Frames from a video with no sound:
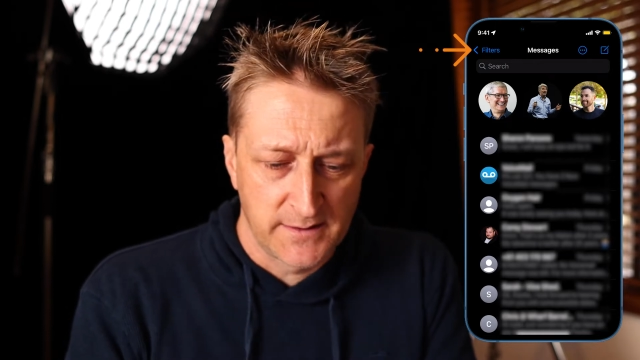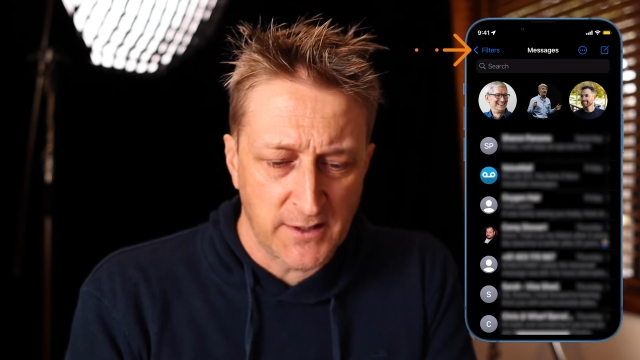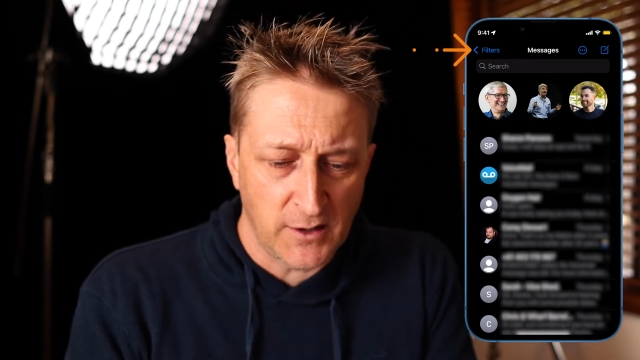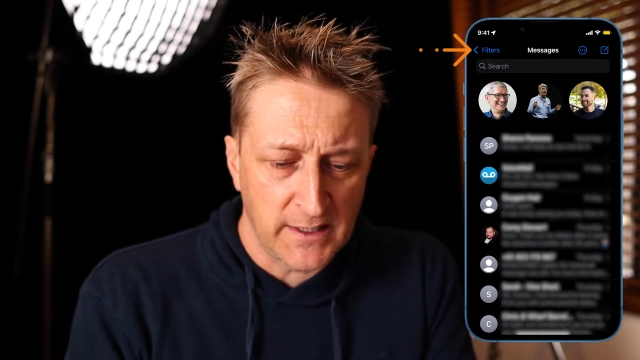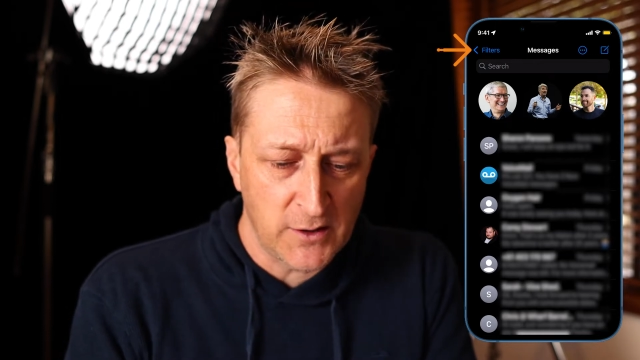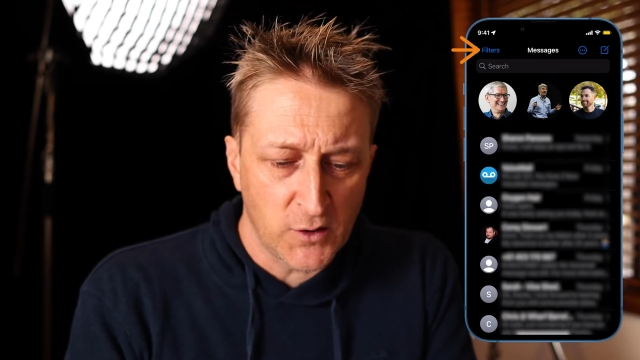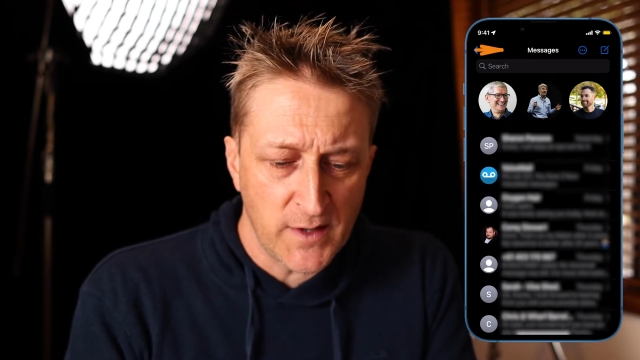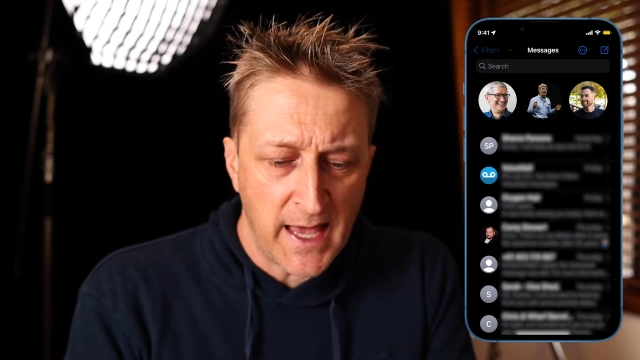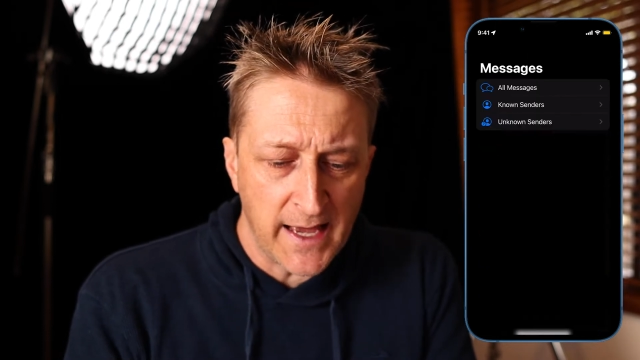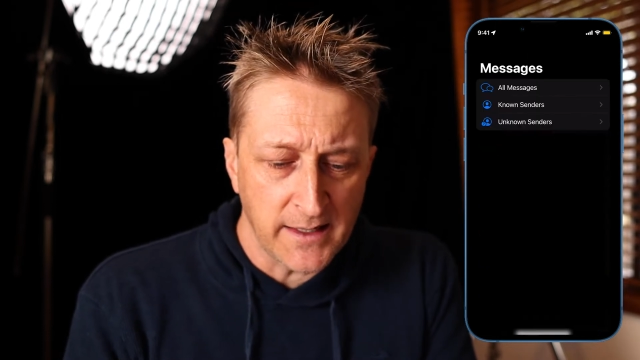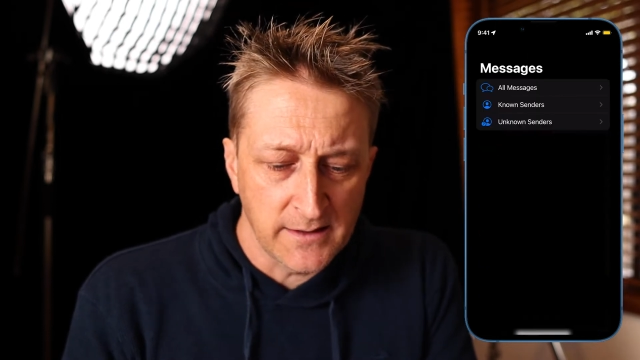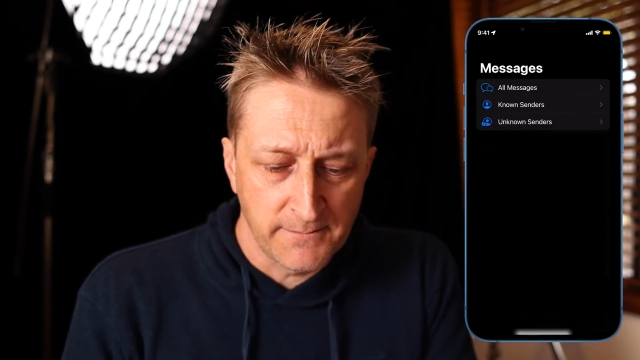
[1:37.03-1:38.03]
So click on
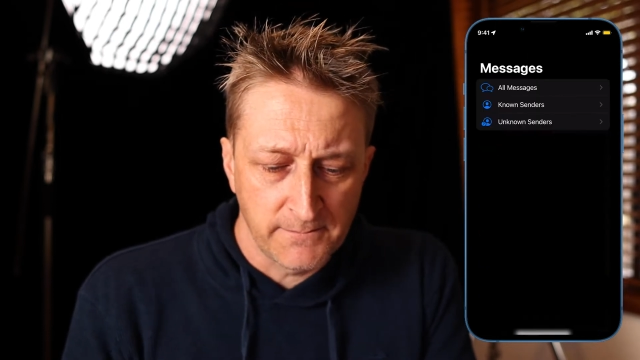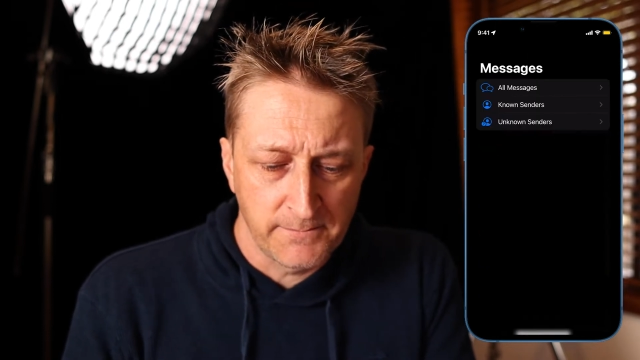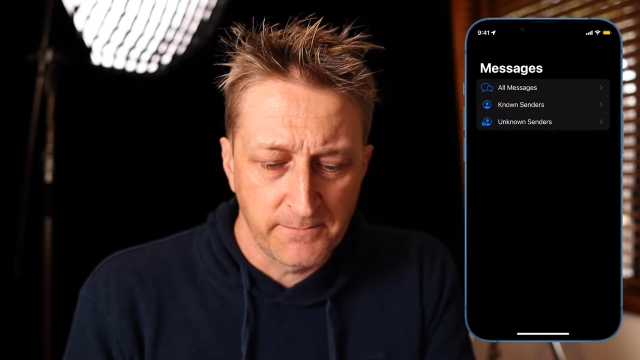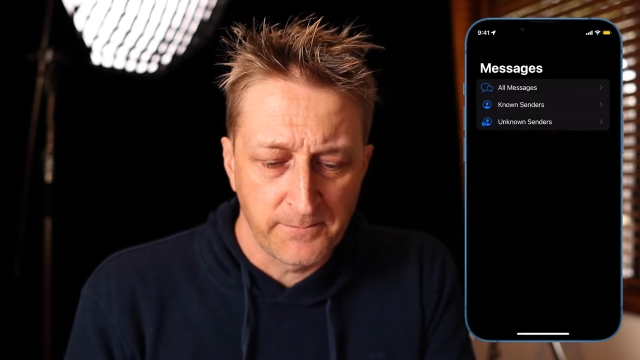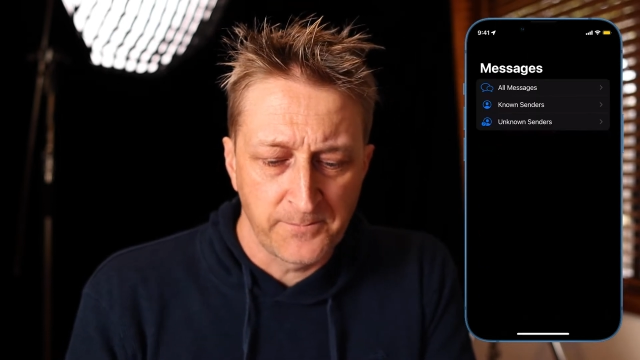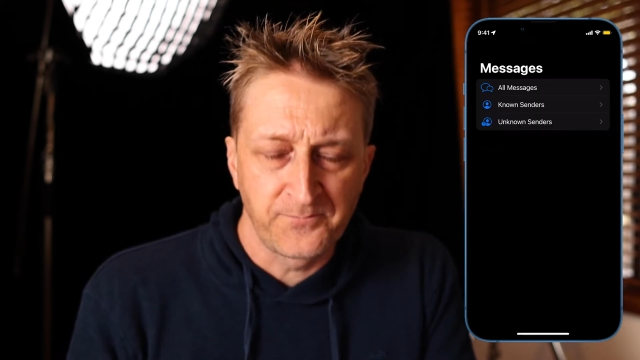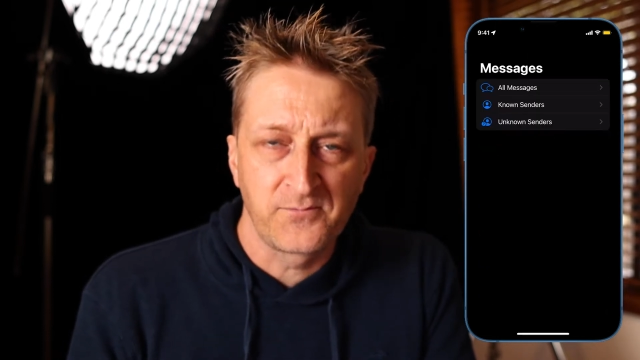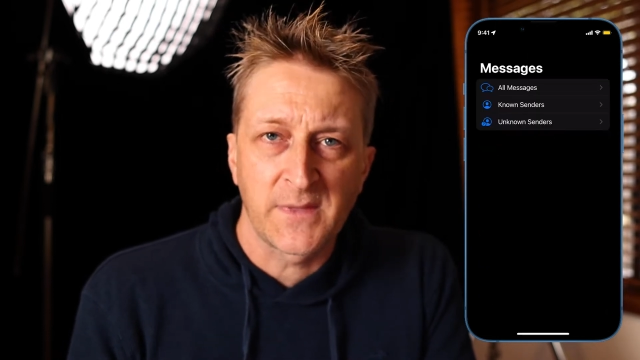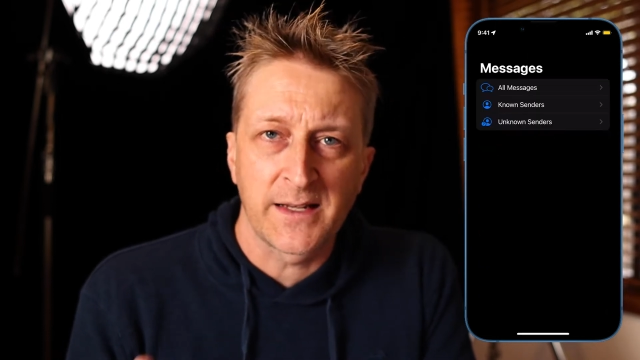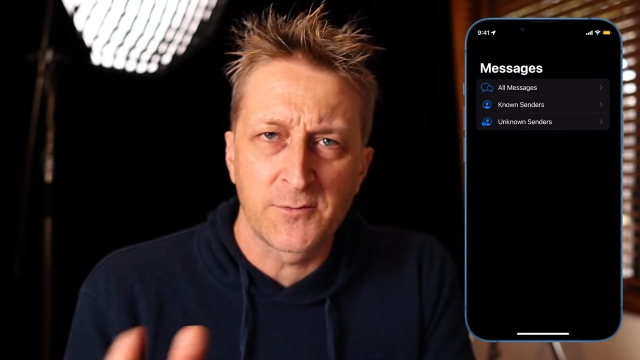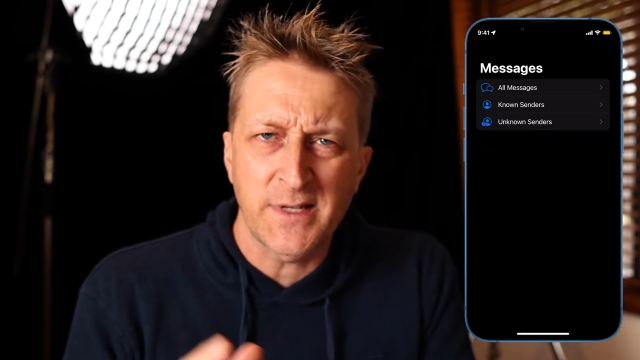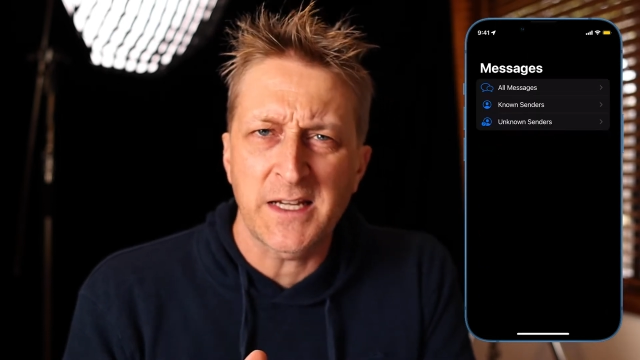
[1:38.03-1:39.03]
that
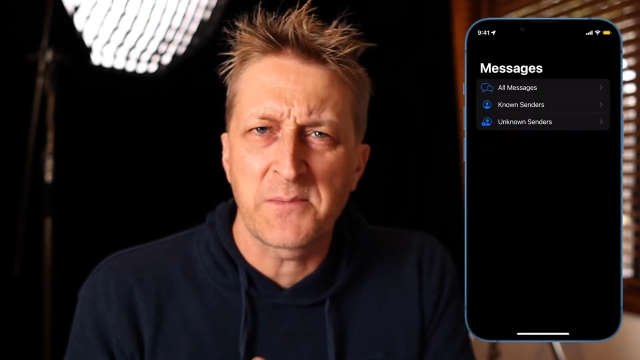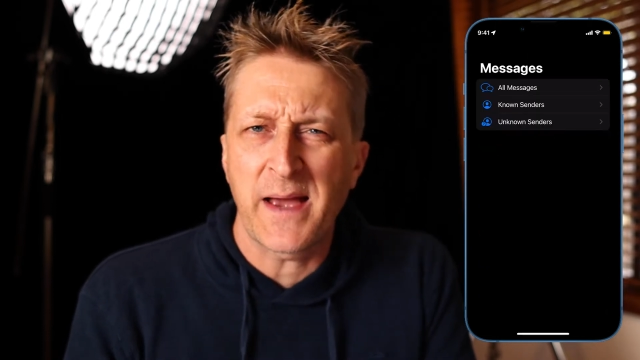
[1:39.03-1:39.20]
and it'll take